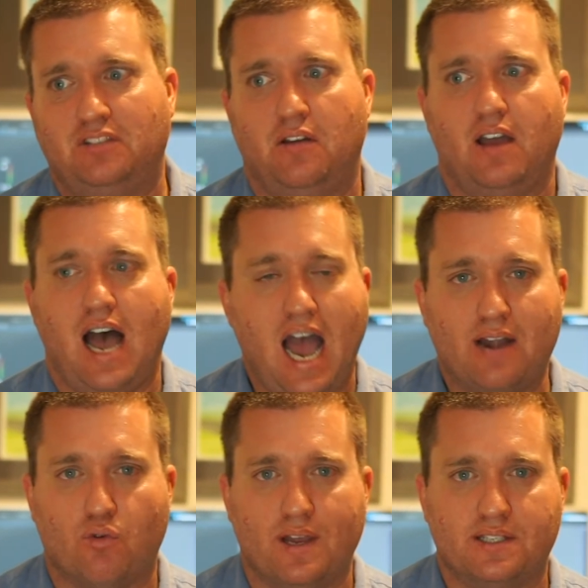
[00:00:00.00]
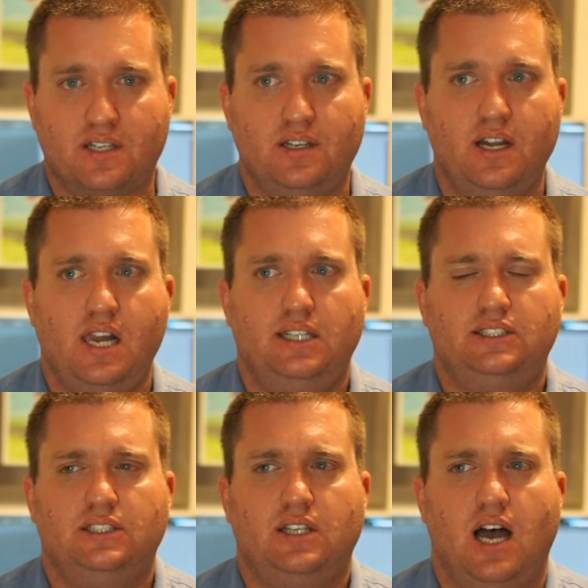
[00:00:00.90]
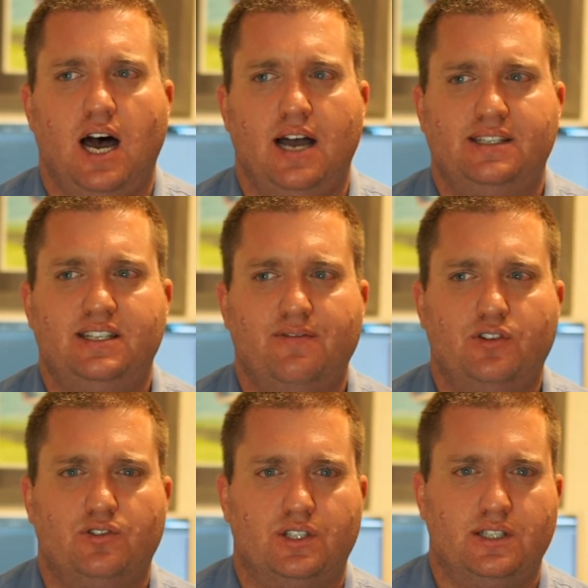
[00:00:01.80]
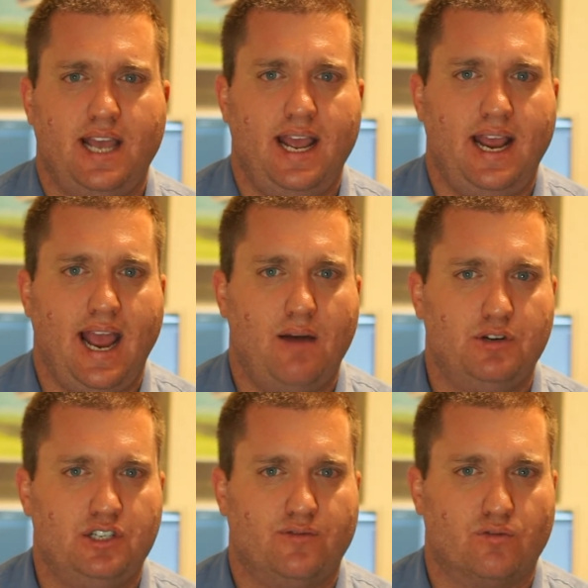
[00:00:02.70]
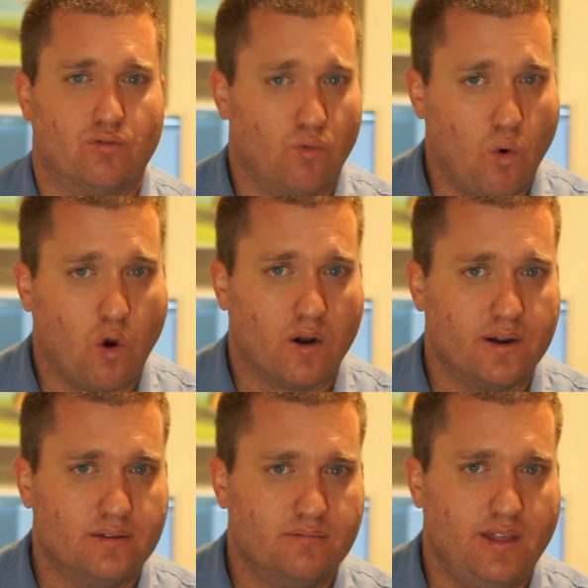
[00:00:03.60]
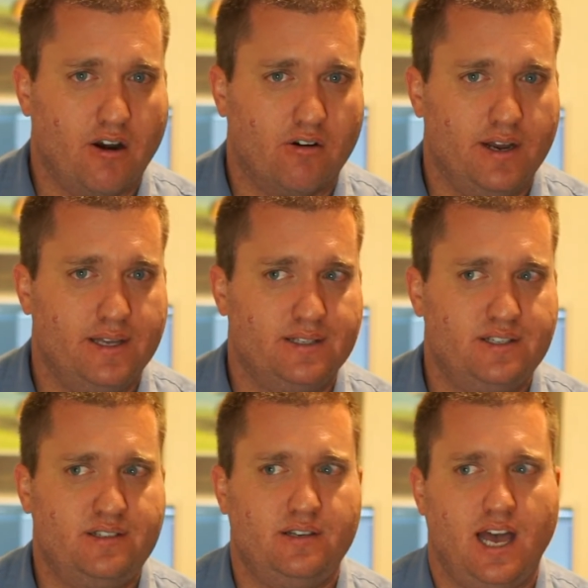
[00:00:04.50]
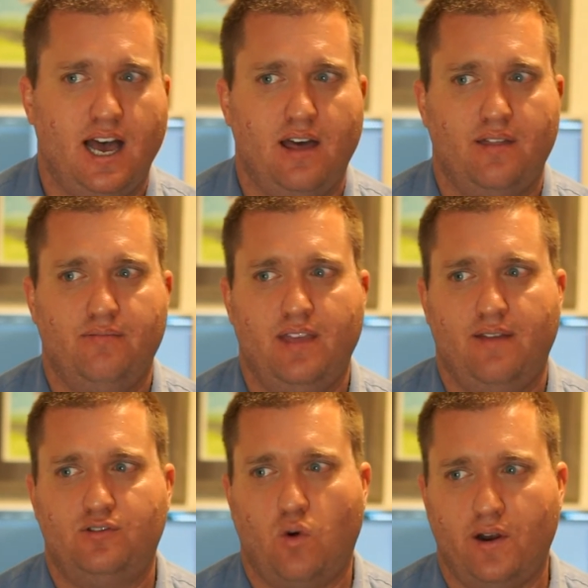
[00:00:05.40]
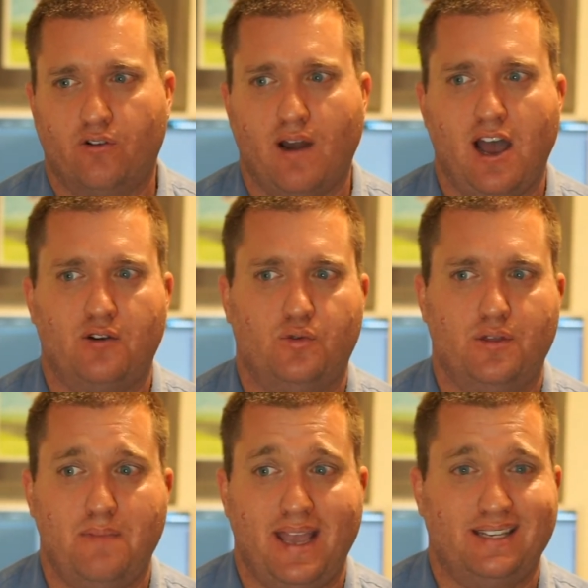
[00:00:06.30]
high risk. It's difficult to say how much of a reward there is. They've toyed around with making